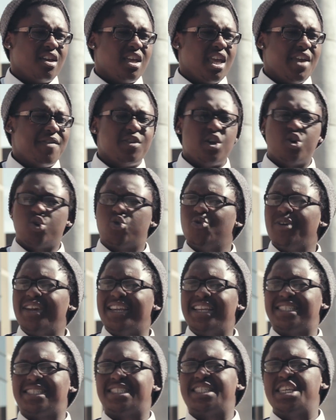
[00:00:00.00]
Even though
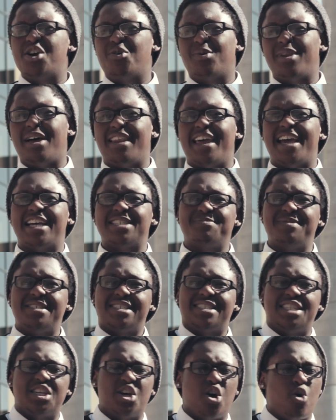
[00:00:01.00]
green and steel will outlast me
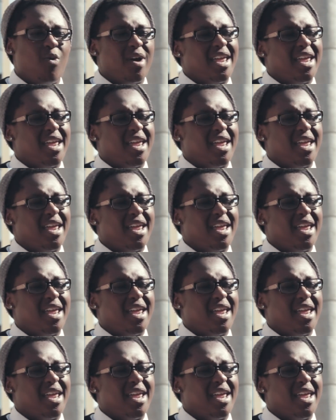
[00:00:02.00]
still.